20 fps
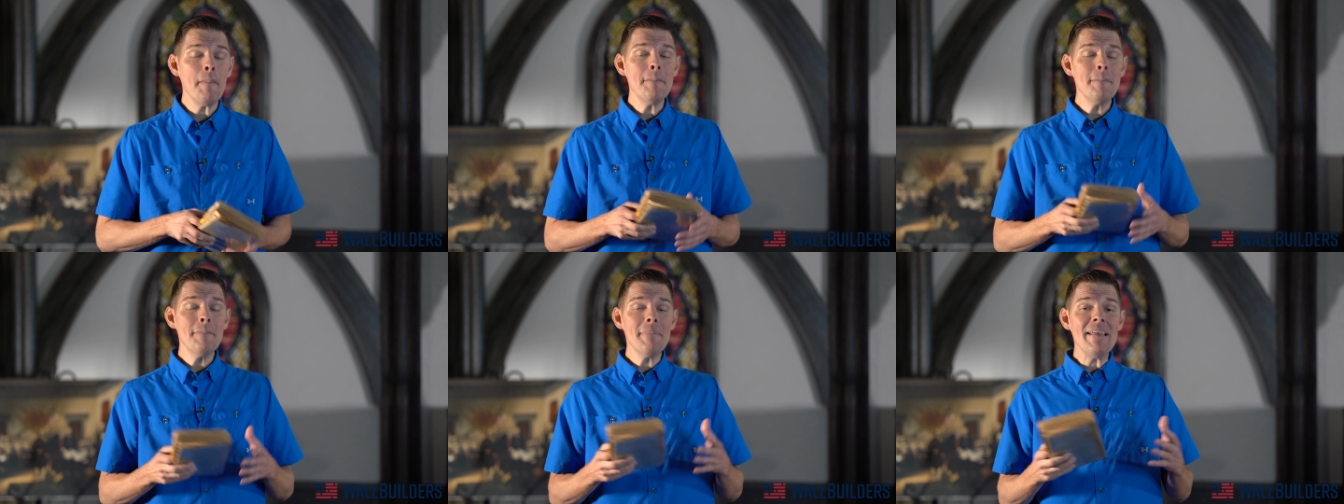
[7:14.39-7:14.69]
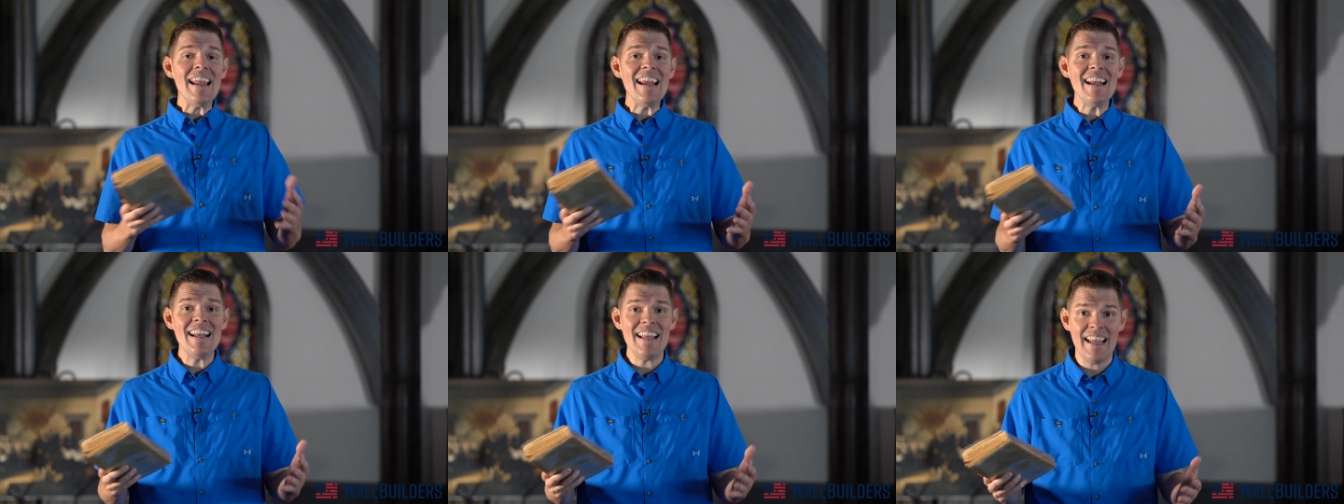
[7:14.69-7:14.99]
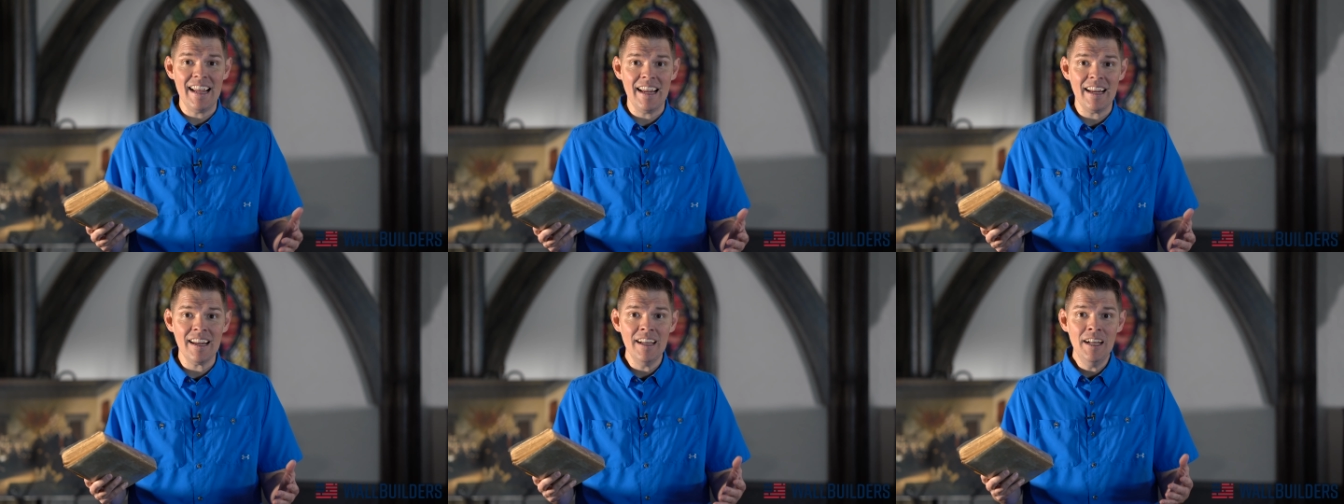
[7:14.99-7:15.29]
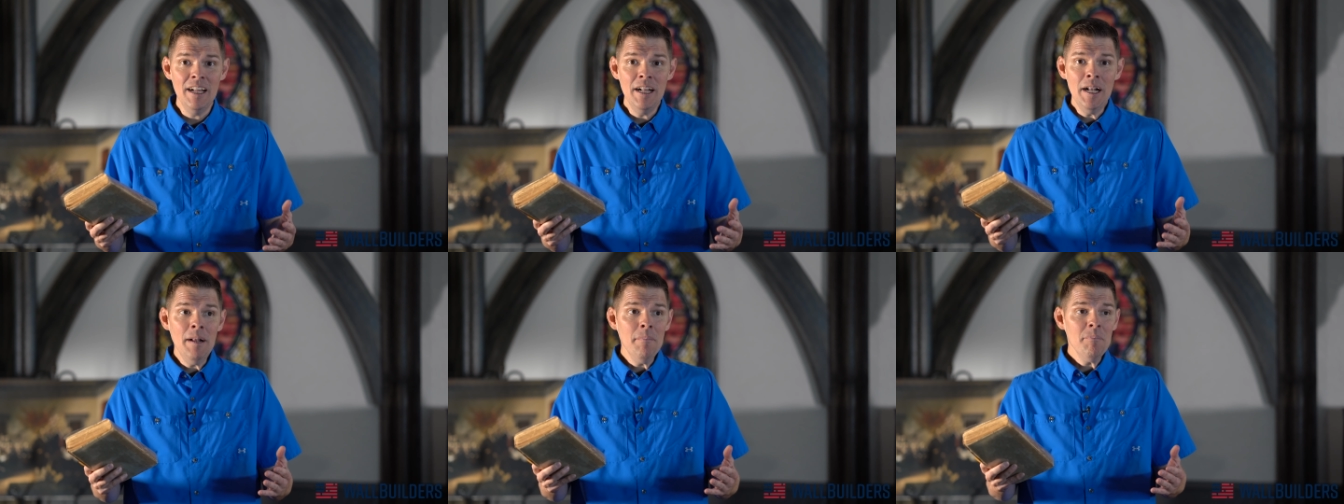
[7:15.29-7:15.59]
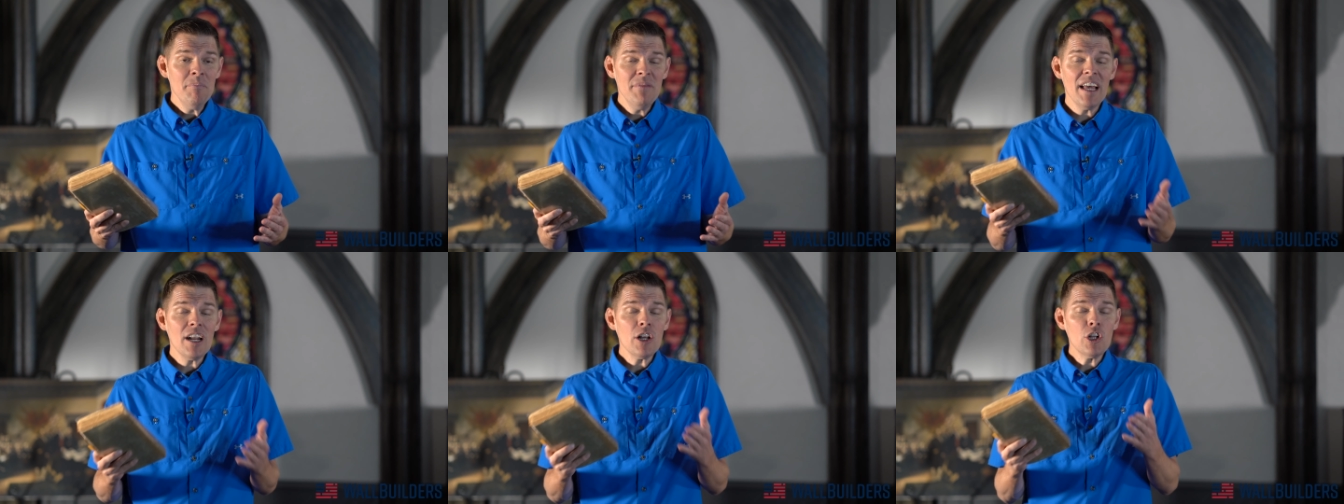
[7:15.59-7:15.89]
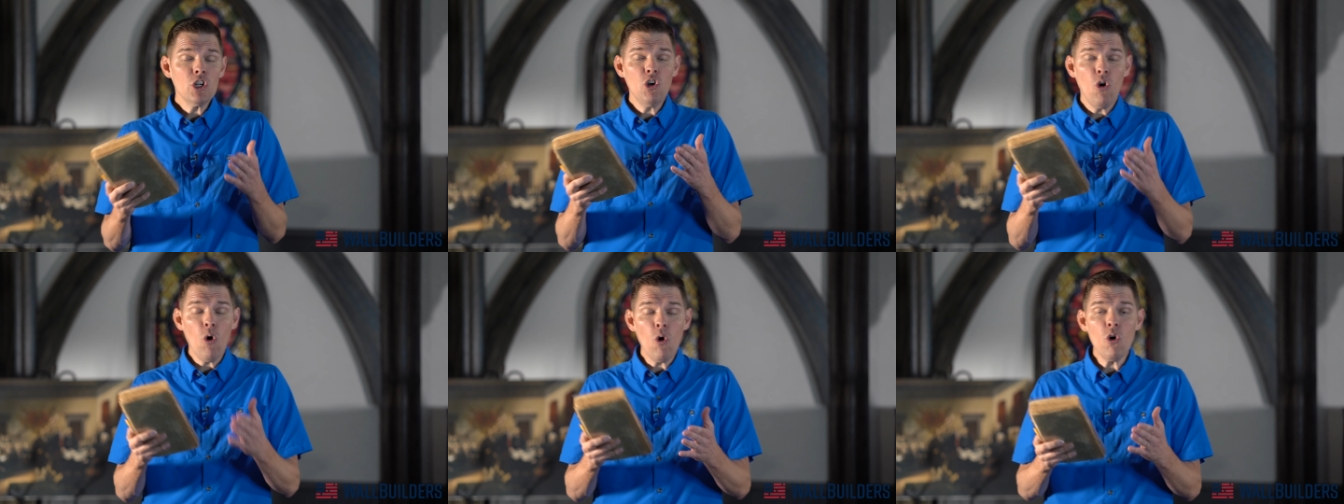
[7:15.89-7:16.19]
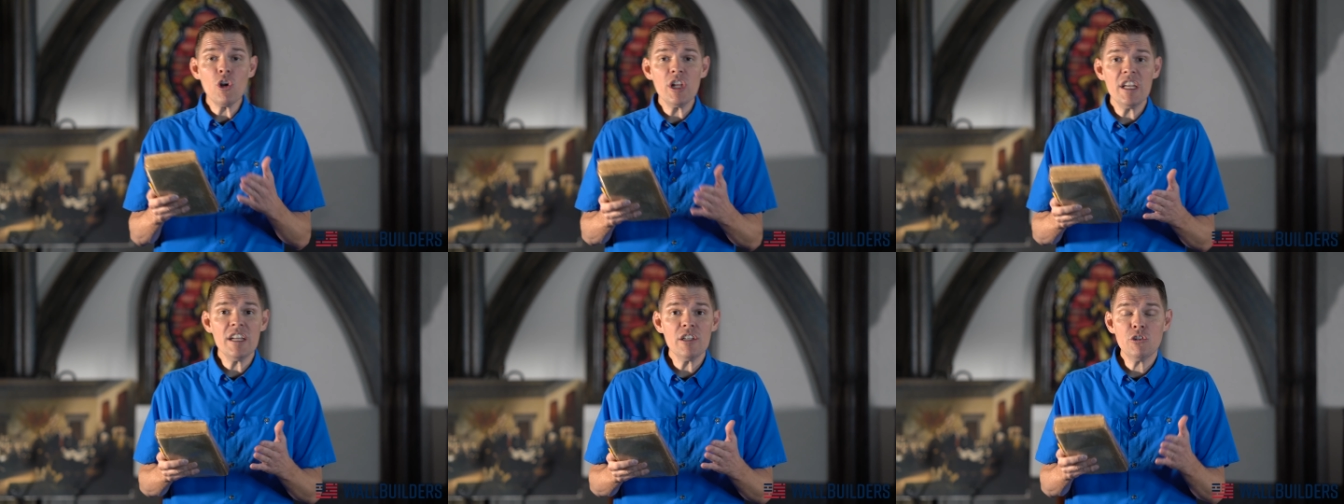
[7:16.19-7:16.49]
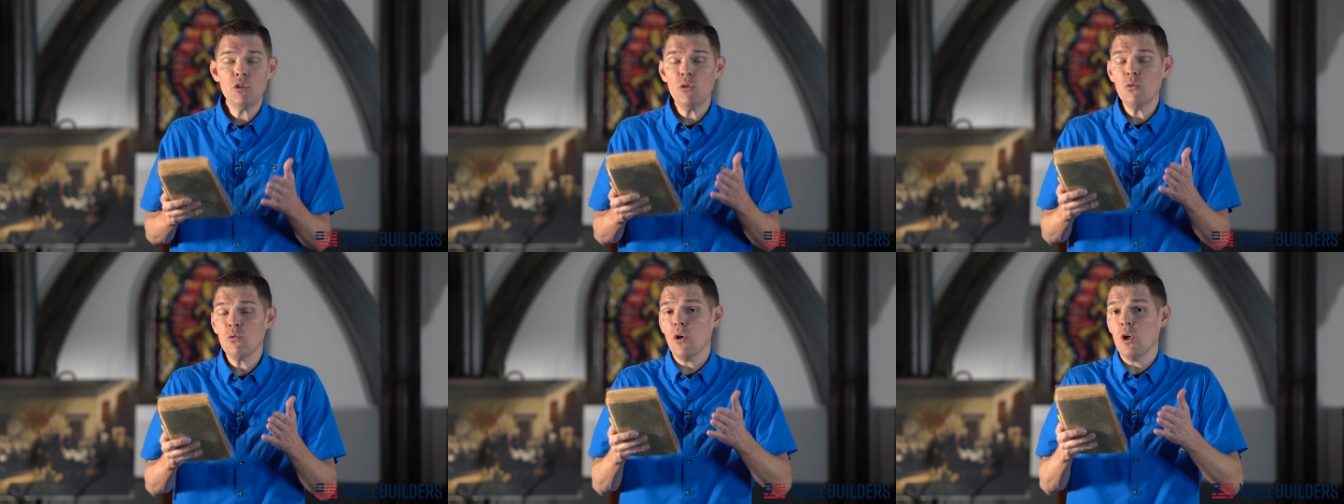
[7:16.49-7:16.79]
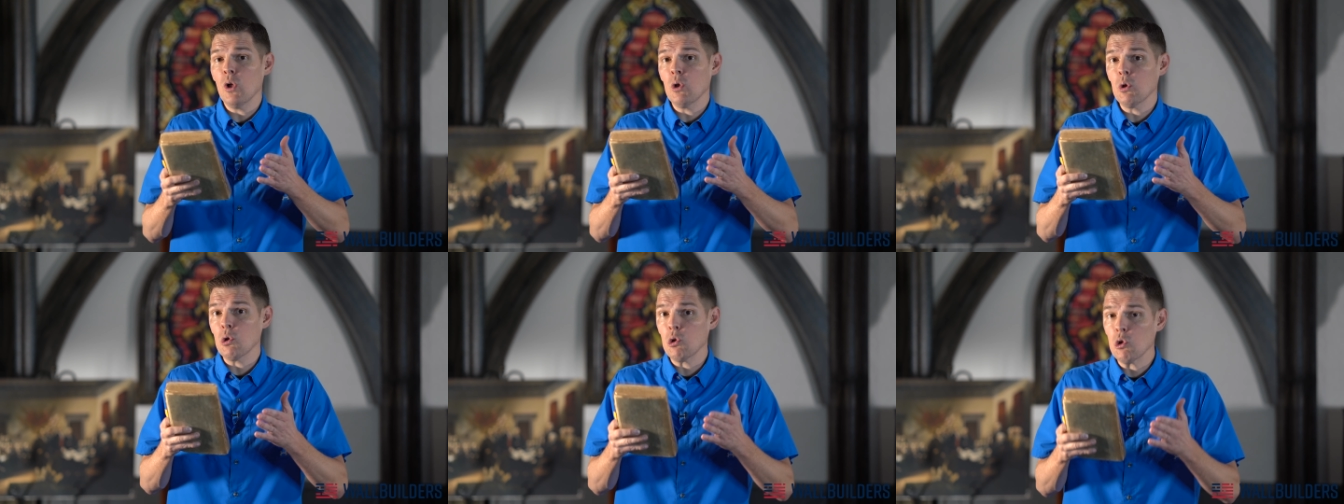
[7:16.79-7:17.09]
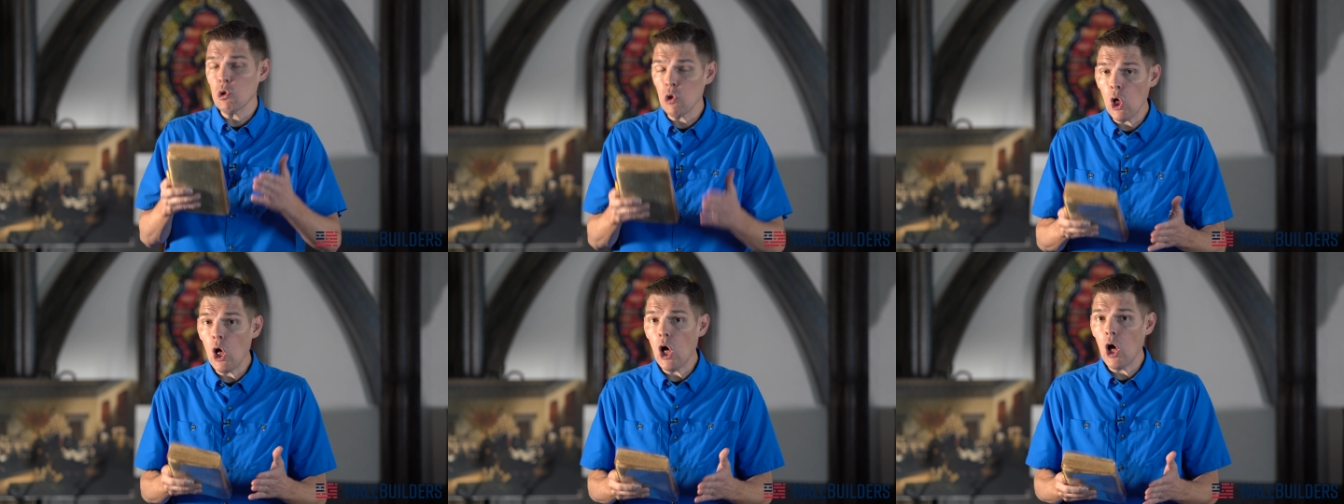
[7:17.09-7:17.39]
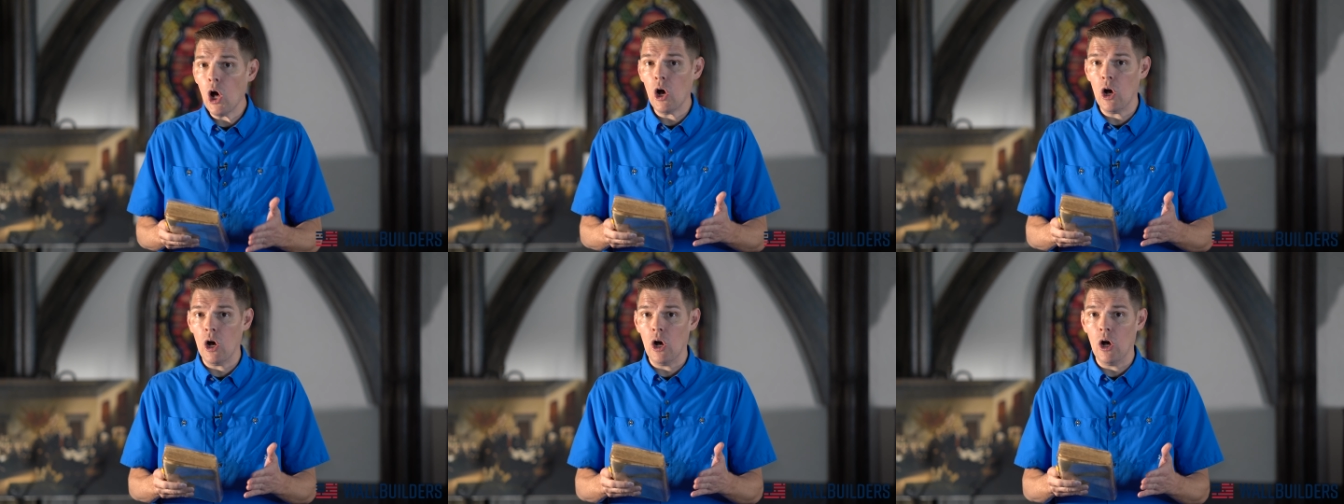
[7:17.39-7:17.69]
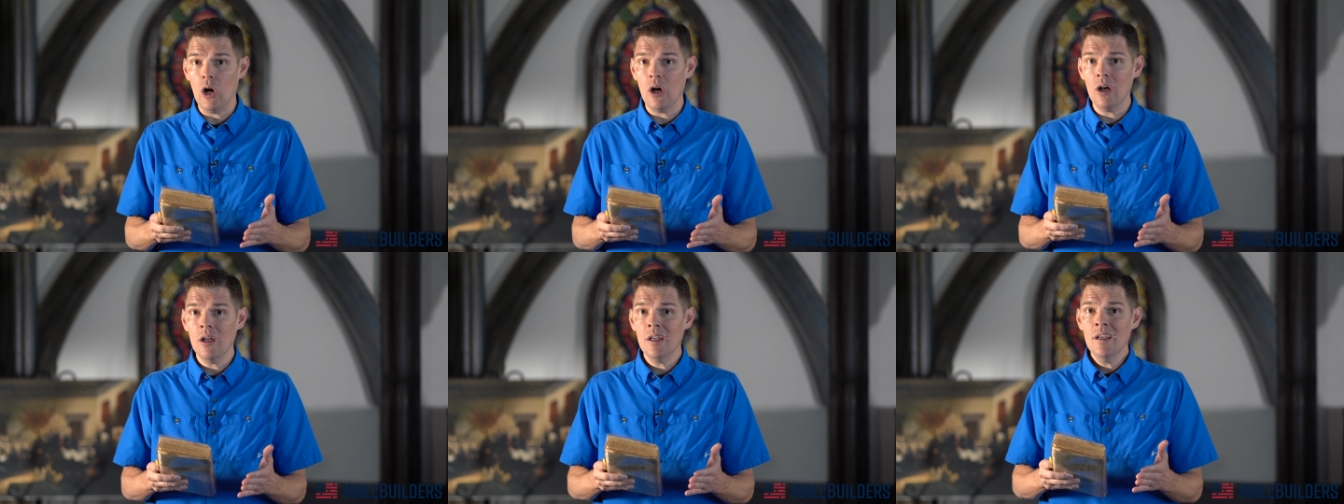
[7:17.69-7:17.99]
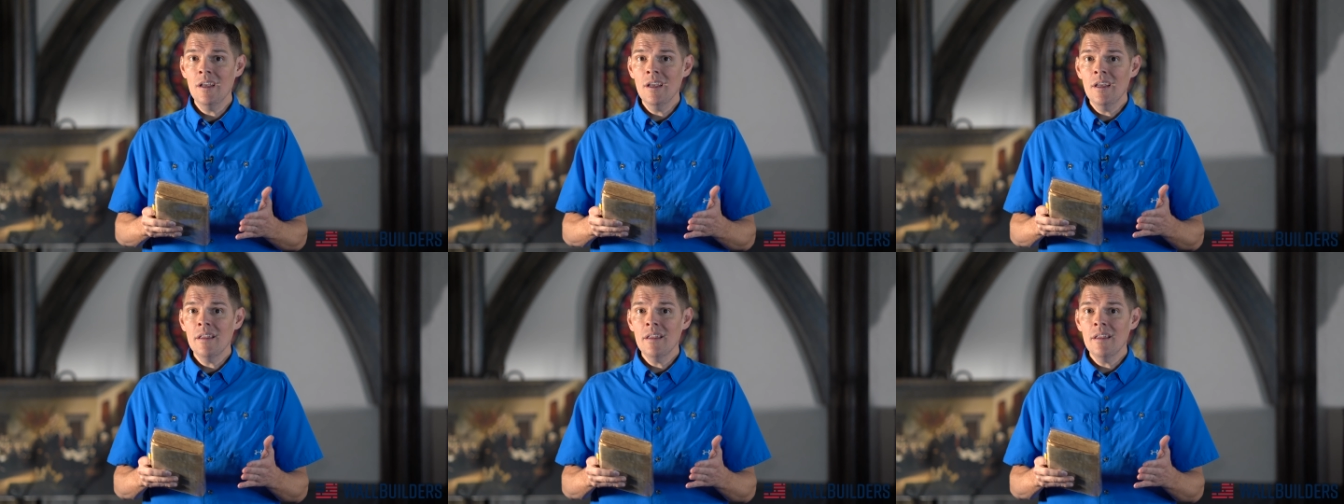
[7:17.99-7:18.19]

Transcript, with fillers: Meaning that according to the law,